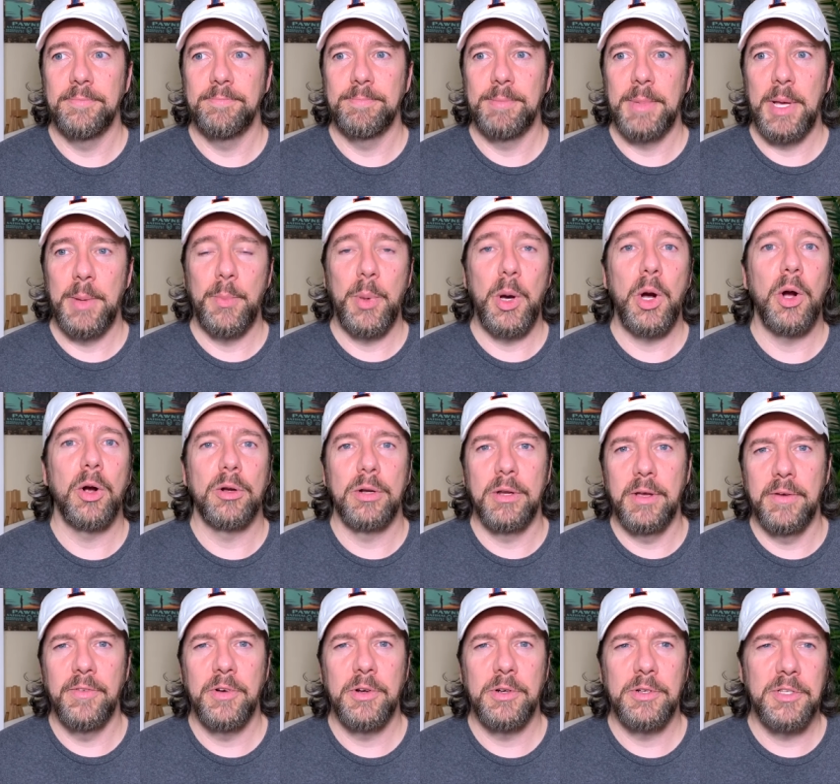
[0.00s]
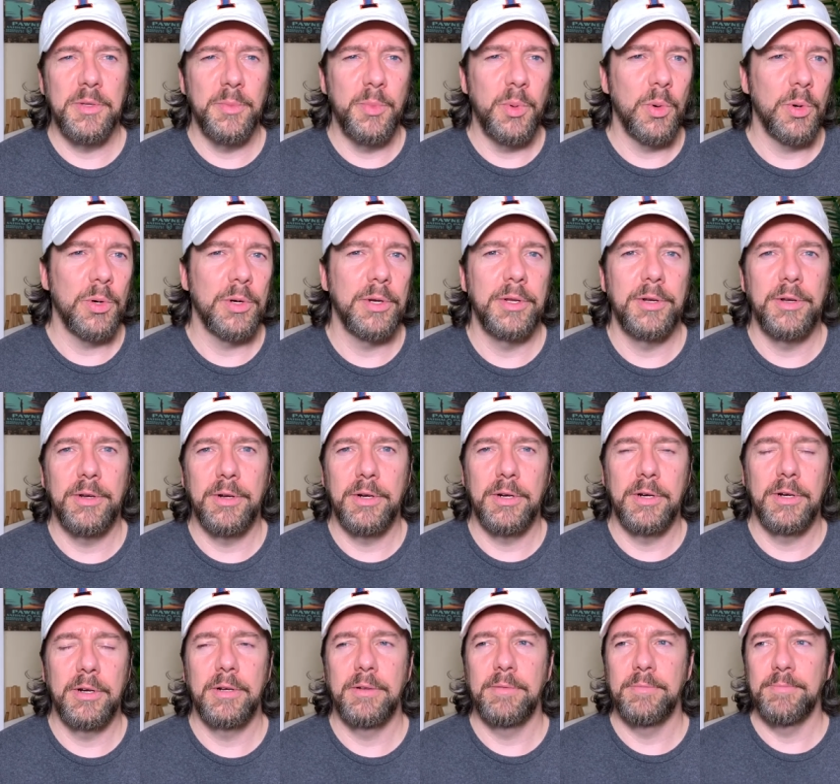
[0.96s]
a part of or supported
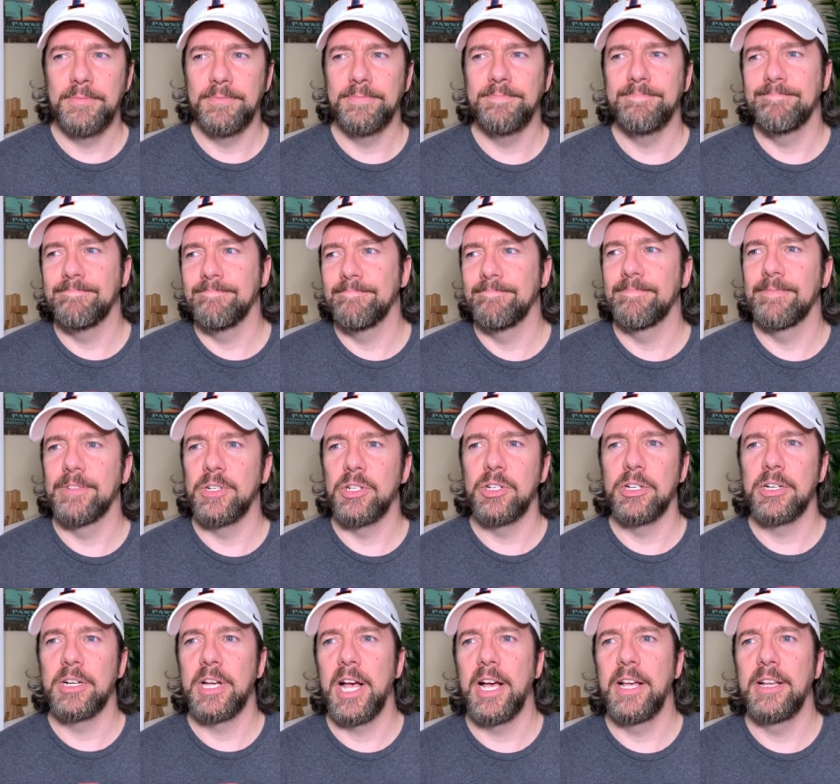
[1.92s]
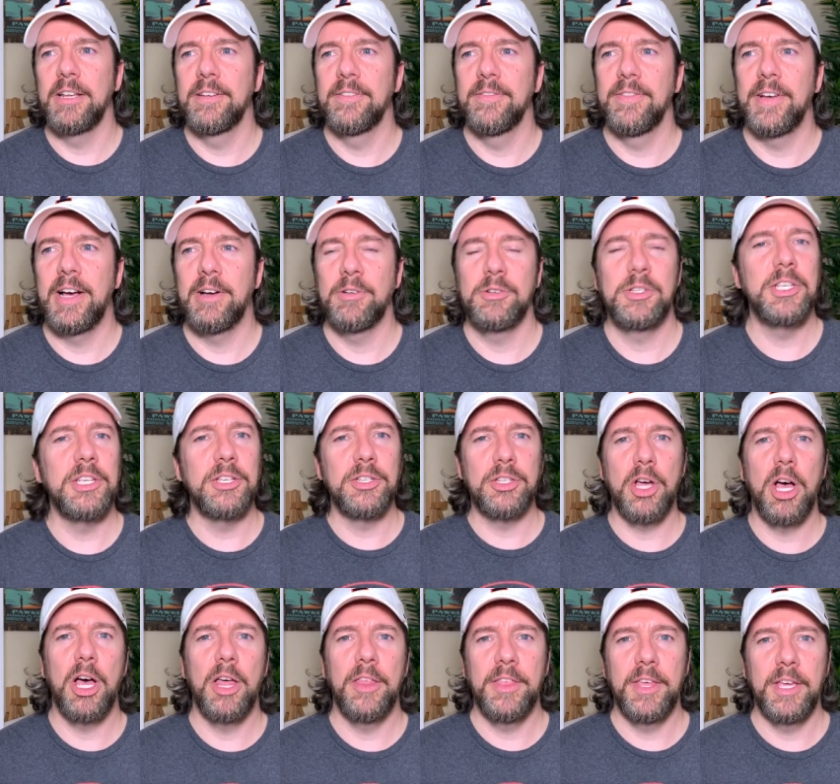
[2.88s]
or kind of how she
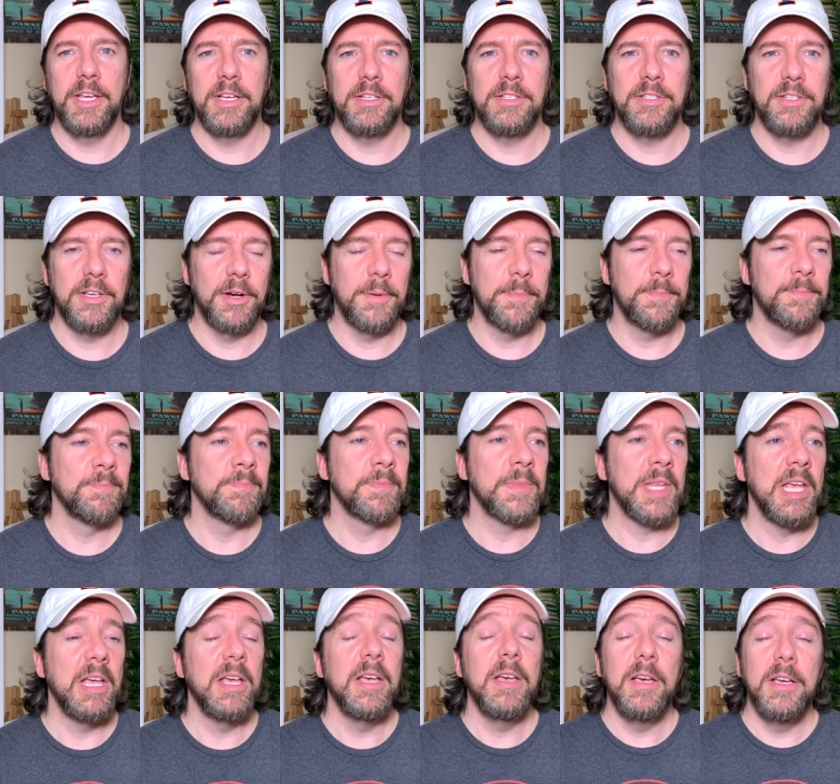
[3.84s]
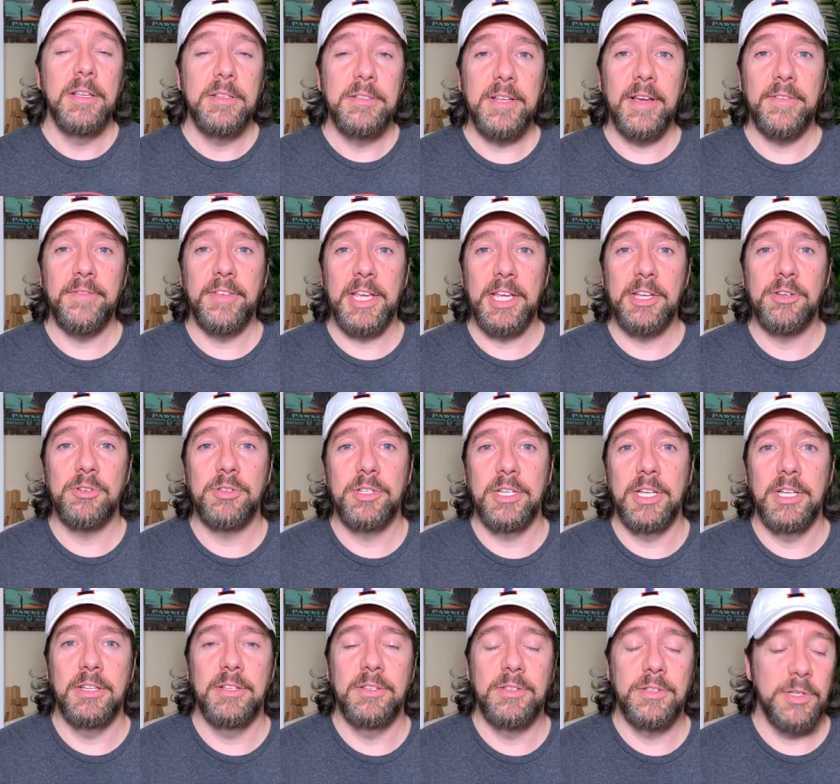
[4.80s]
saw things. So it's definitely
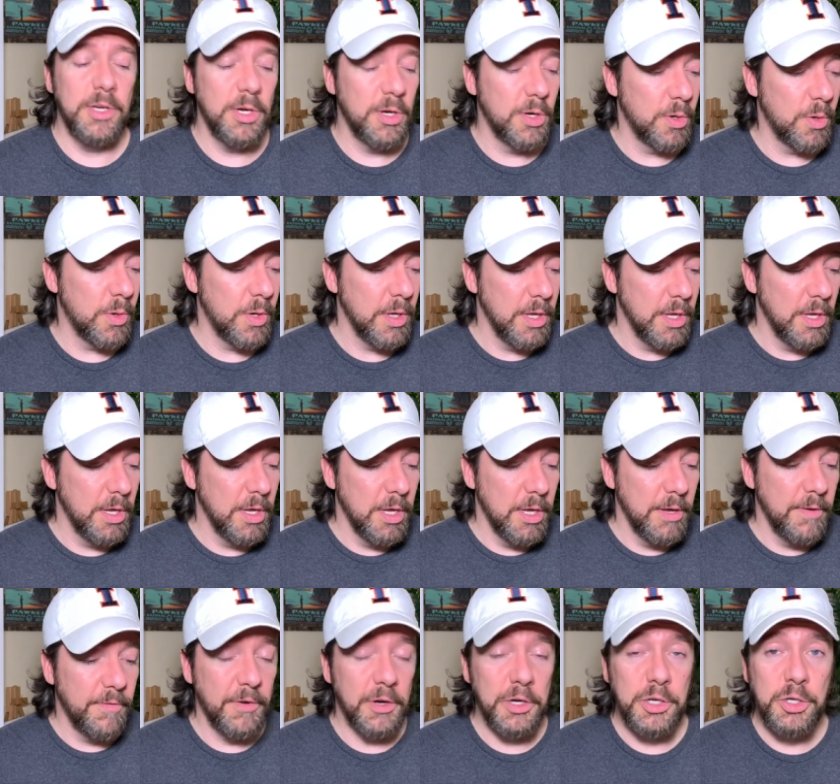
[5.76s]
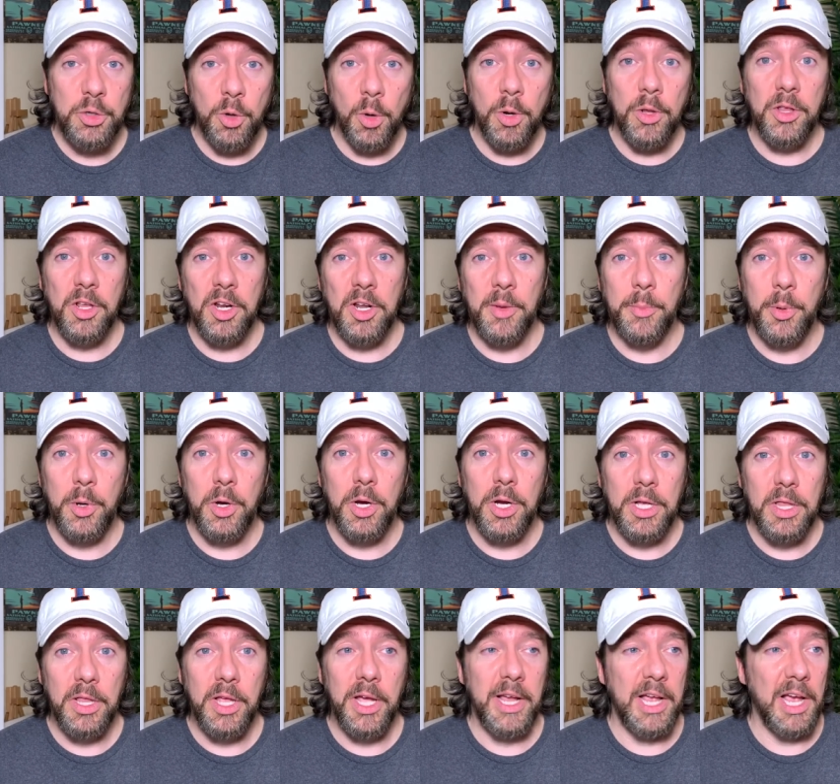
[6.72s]
interesting. So for a short little
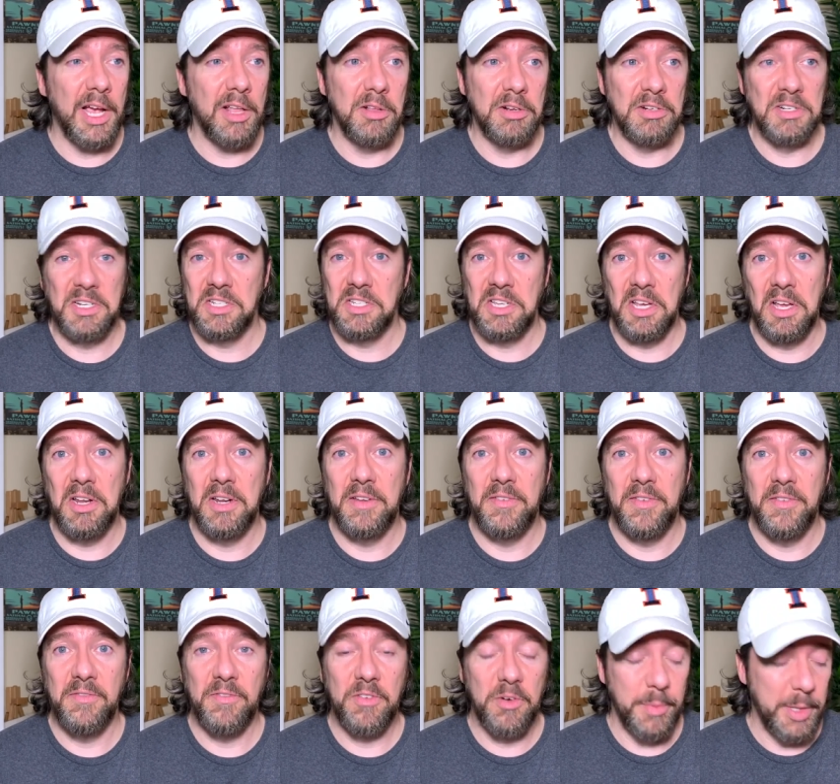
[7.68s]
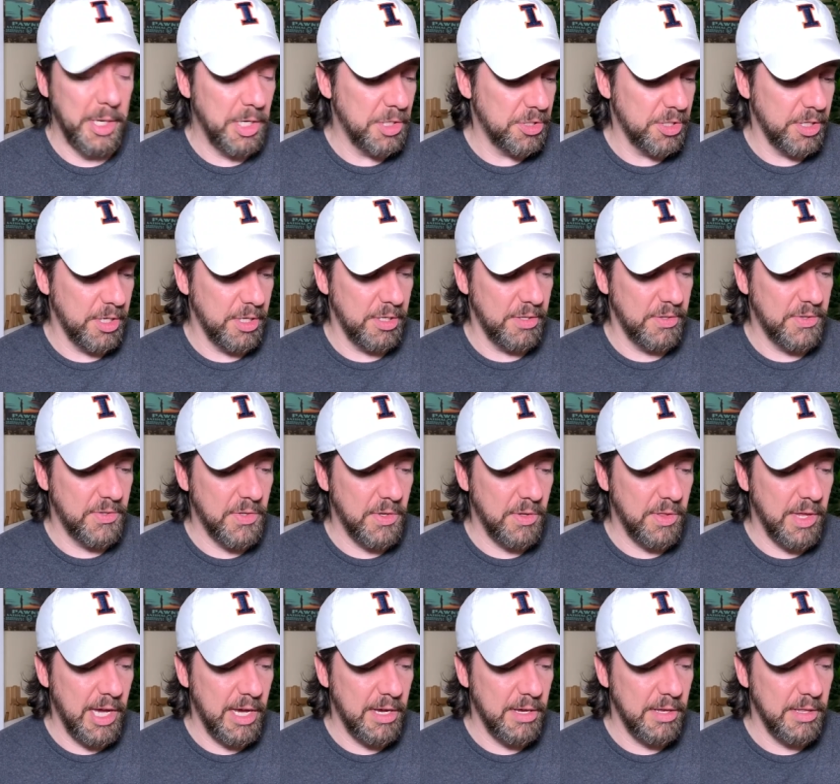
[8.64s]
book, like I learned a ton of information. So
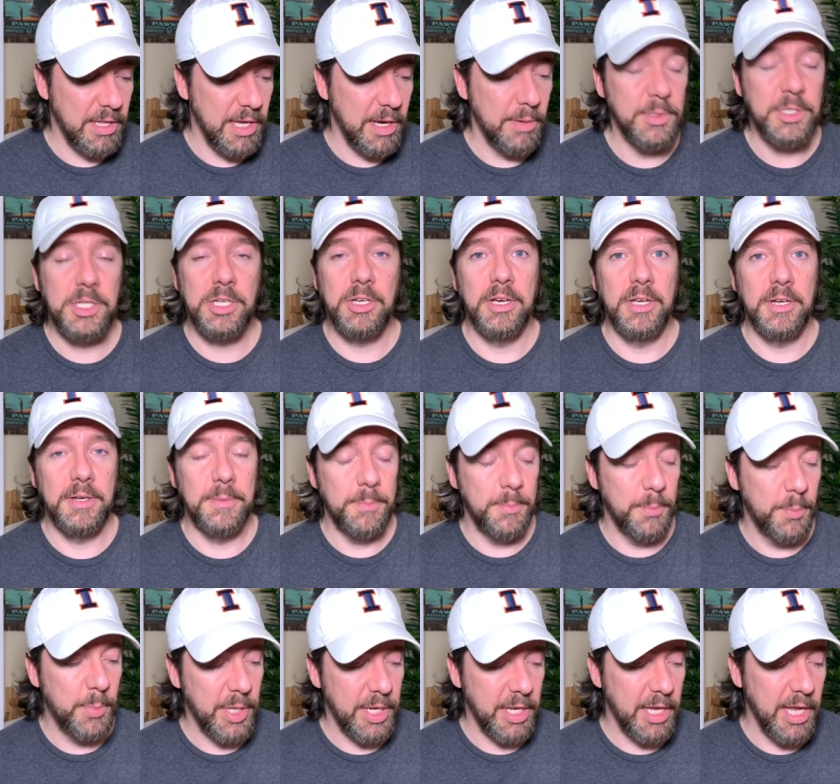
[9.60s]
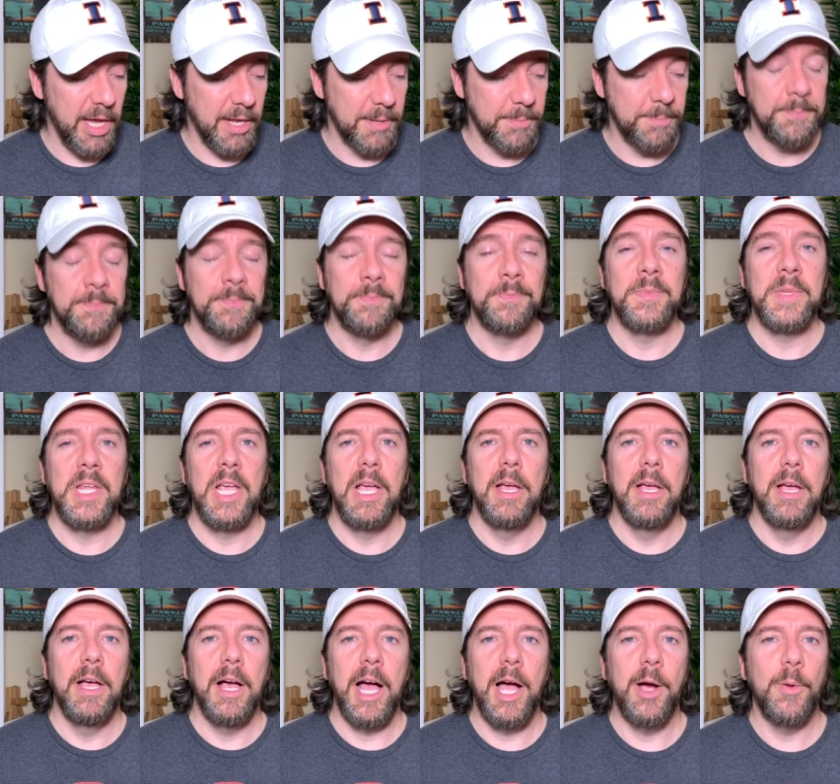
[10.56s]
that was good. But again,
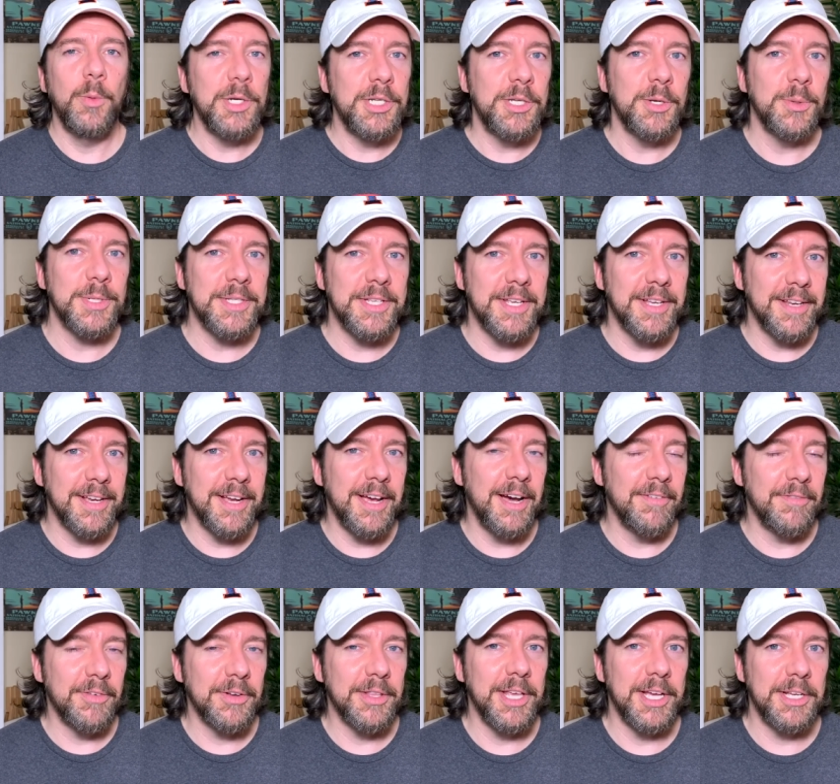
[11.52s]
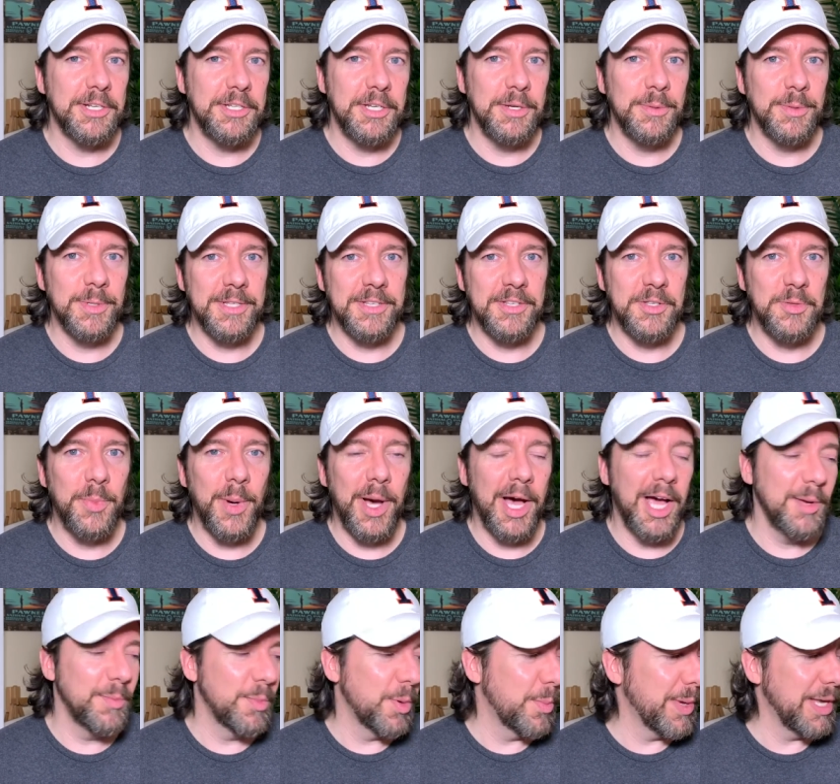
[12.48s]
I wish it was going to cover that she was a
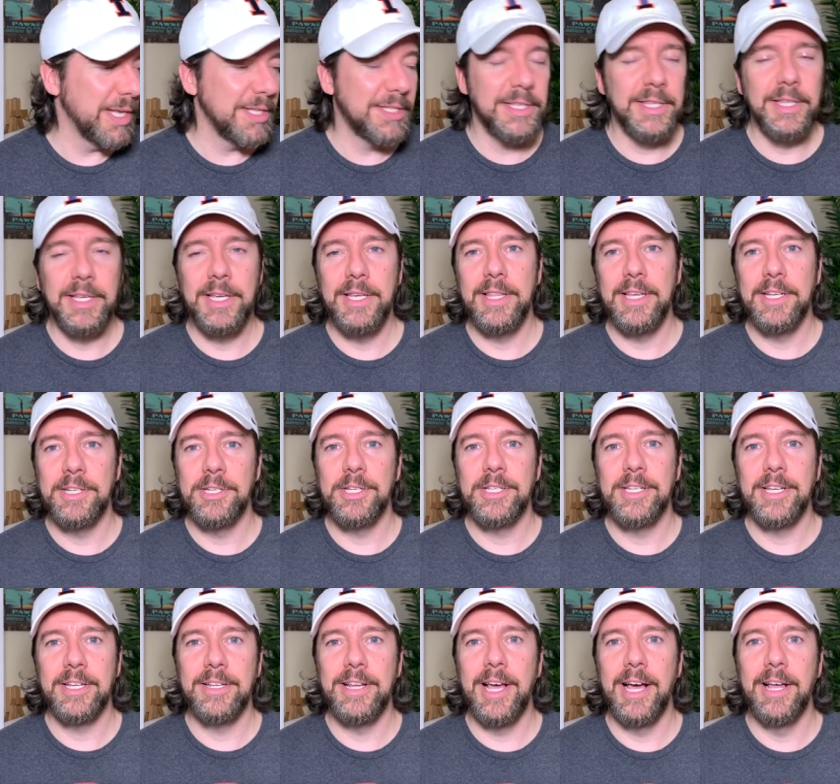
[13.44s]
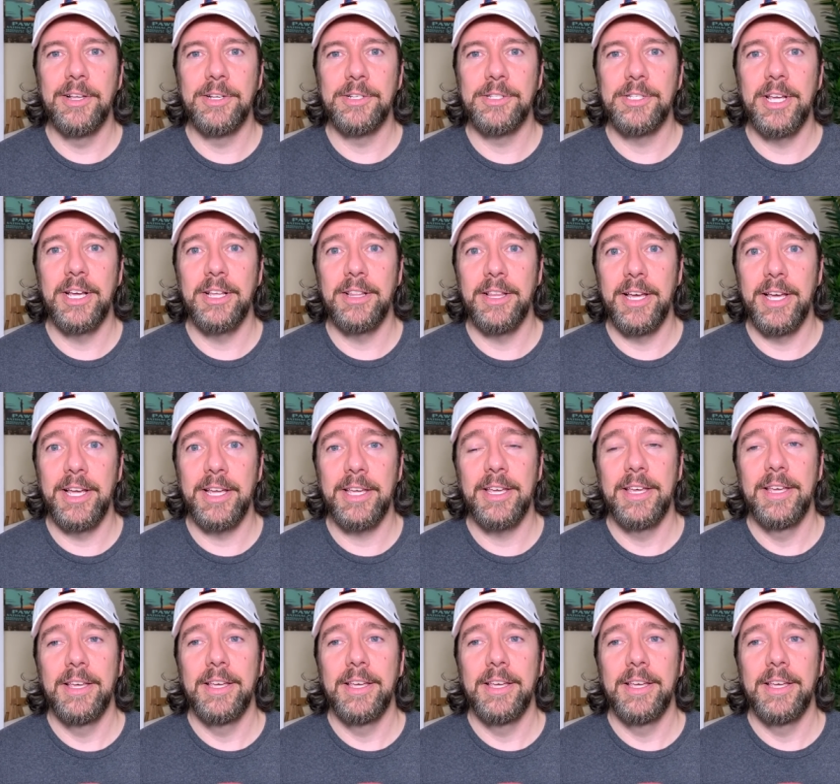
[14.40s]
spy, but basically they just acknowledged that like,